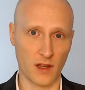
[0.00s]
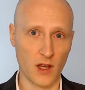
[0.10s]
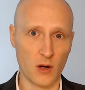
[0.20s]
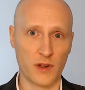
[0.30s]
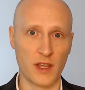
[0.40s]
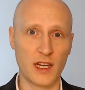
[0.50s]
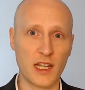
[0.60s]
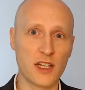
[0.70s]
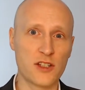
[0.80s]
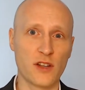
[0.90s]
Within
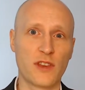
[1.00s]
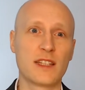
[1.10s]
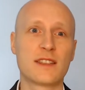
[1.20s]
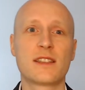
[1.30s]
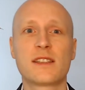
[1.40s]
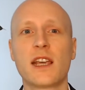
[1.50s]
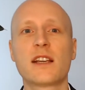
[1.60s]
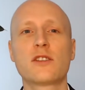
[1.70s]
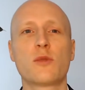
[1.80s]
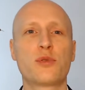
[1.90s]
each of these
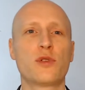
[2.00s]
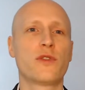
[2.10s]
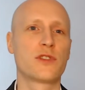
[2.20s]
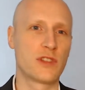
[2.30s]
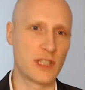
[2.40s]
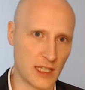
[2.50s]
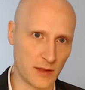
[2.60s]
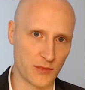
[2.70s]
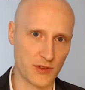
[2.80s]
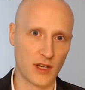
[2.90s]
6 approval
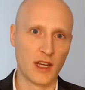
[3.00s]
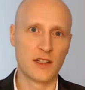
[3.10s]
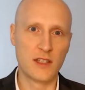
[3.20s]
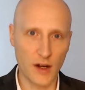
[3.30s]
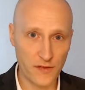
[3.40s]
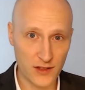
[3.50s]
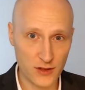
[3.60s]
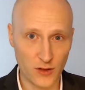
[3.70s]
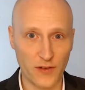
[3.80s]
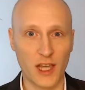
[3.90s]
schemes, different
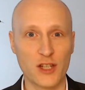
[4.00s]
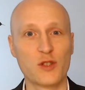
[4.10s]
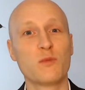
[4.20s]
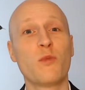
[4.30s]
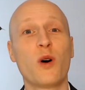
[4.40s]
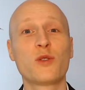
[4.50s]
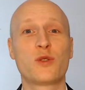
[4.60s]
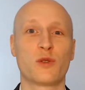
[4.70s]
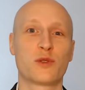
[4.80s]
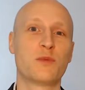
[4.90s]
certification
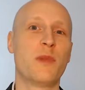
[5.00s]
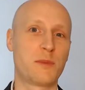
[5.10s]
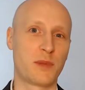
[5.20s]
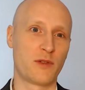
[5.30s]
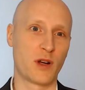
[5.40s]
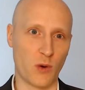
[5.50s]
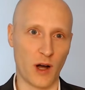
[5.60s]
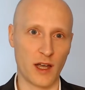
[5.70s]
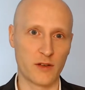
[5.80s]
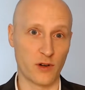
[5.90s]
modules might be
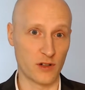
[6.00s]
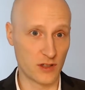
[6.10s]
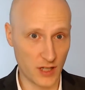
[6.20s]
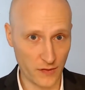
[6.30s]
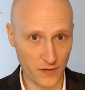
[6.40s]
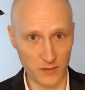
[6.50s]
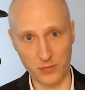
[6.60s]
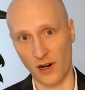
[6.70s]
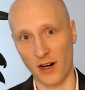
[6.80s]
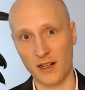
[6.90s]
required for different
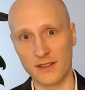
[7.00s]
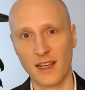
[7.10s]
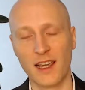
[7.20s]
products,